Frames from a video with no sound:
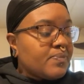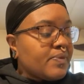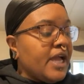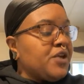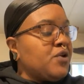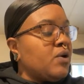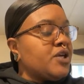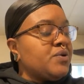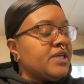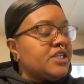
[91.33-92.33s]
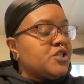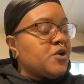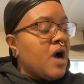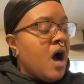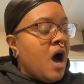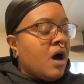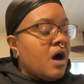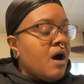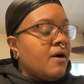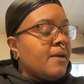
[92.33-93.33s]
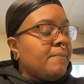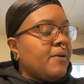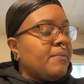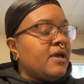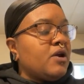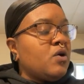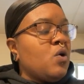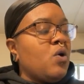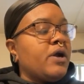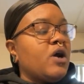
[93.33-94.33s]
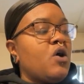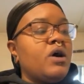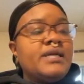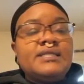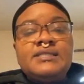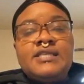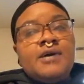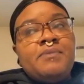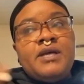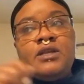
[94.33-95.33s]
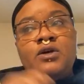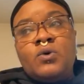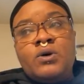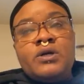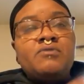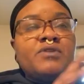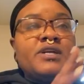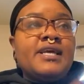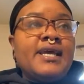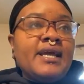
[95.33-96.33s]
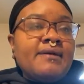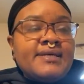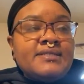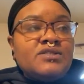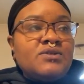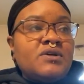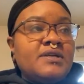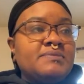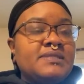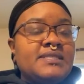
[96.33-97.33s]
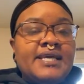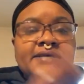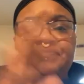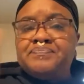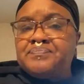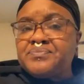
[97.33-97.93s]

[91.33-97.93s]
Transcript: And you know what you need to do. Go on and put me in the corner. Go on and tuck me in the corner. Run your errands. You know what I'm saying?